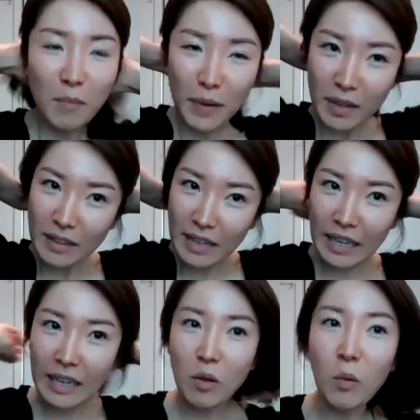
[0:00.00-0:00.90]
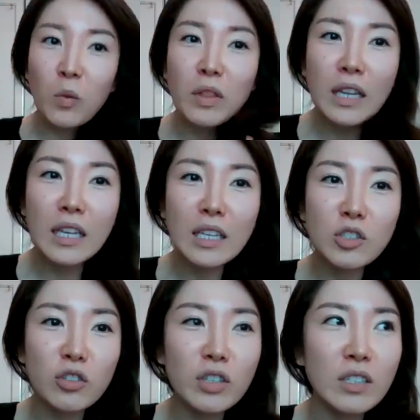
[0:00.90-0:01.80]
but like only
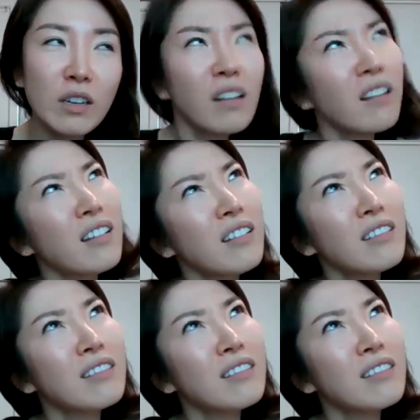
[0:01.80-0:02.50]
during uh